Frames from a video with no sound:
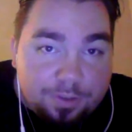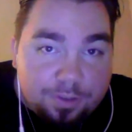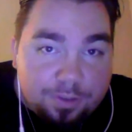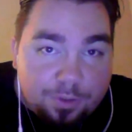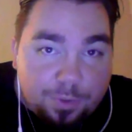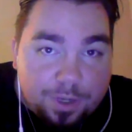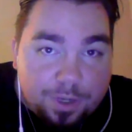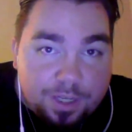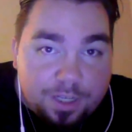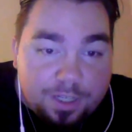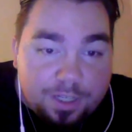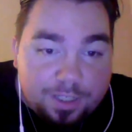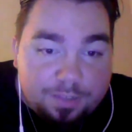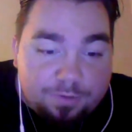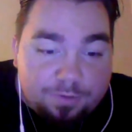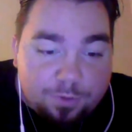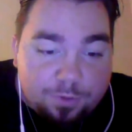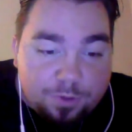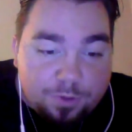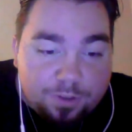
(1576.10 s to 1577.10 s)
3-9
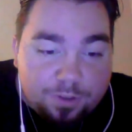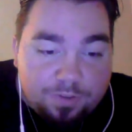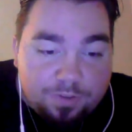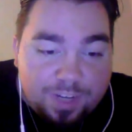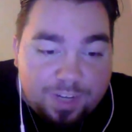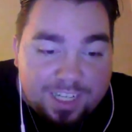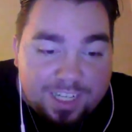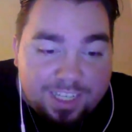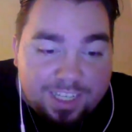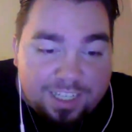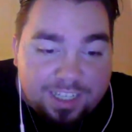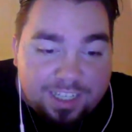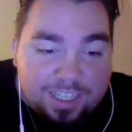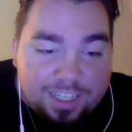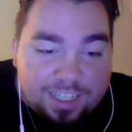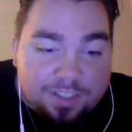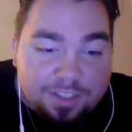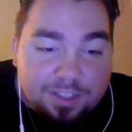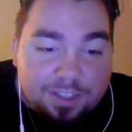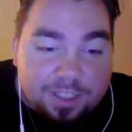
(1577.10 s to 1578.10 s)
for the Fighting
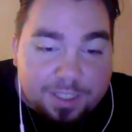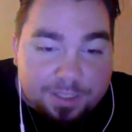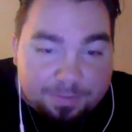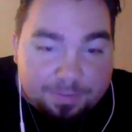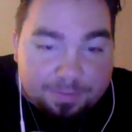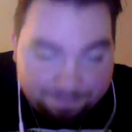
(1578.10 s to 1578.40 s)
Illini.